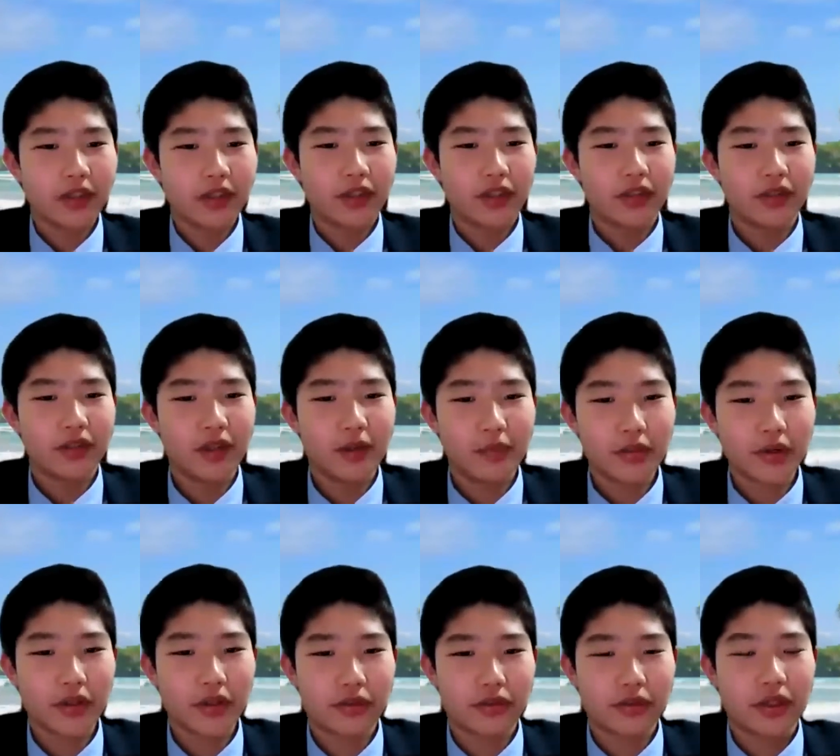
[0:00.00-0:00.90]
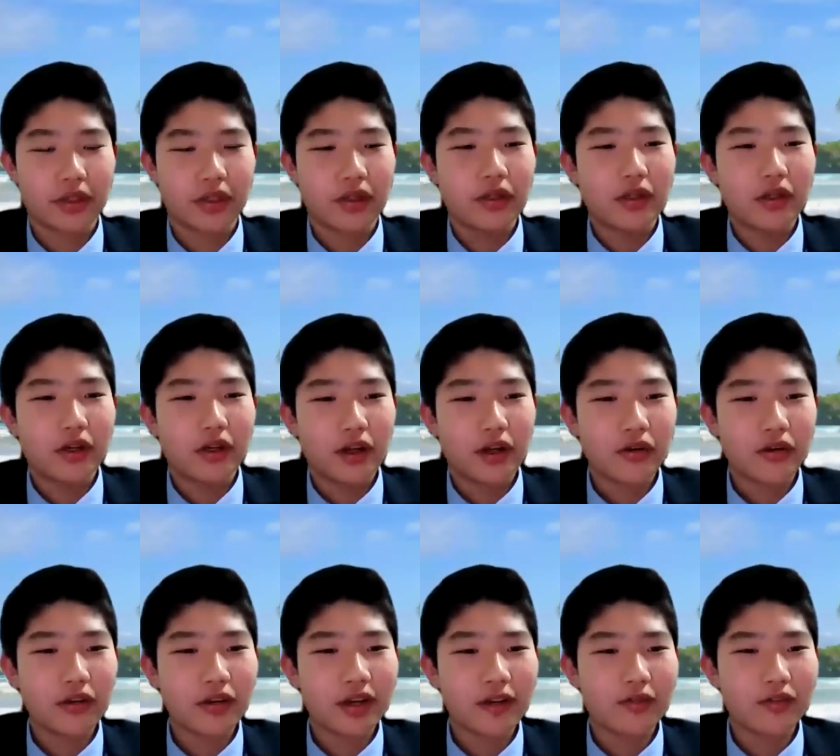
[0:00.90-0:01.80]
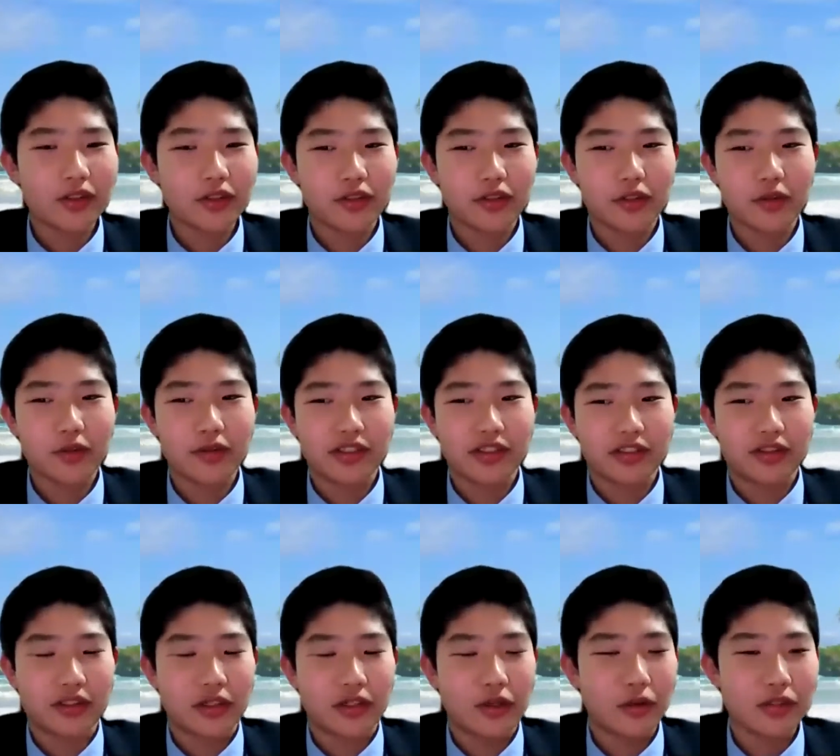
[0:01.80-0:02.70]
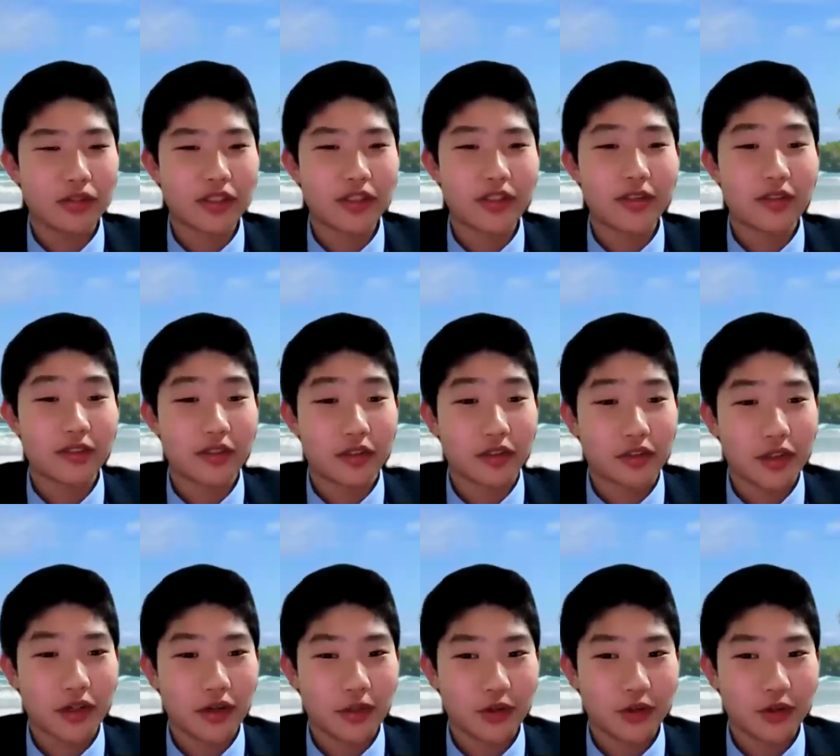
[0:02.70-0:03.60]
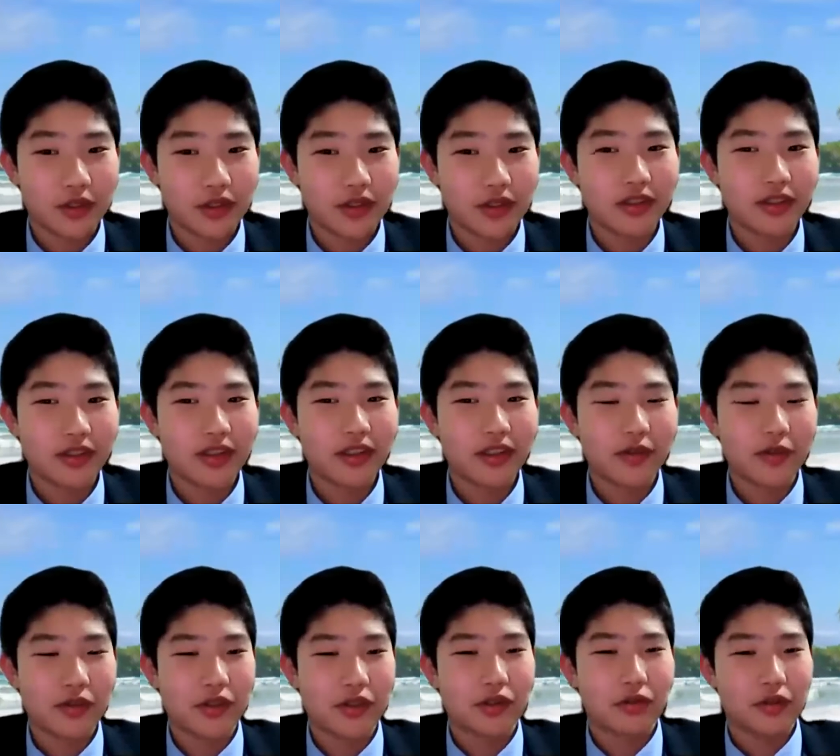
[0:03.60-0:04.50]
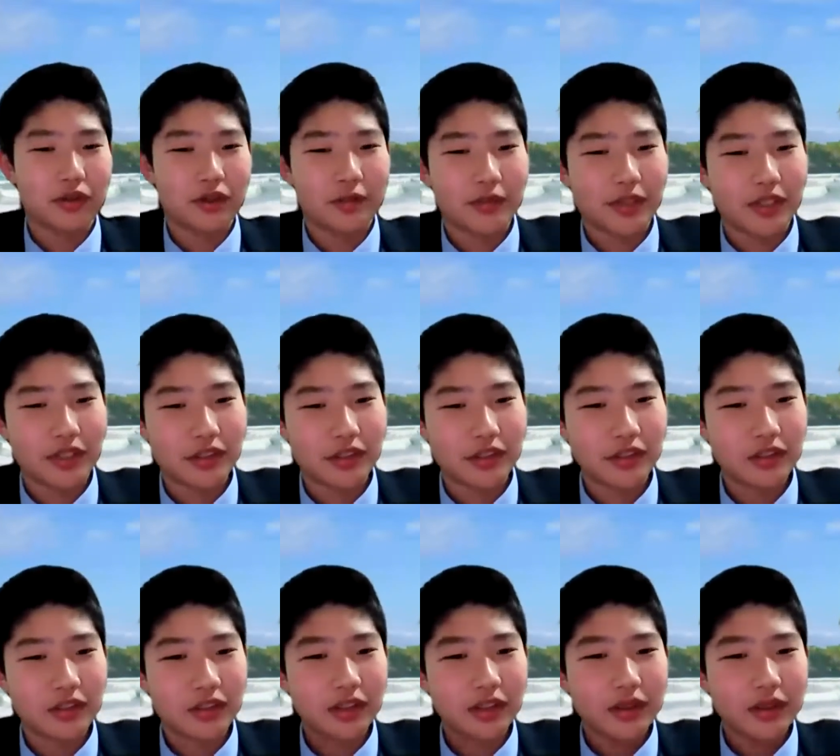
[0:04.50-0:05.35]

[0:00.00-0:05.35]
Number three, all you have to do is toast the toast, if you know what I mean.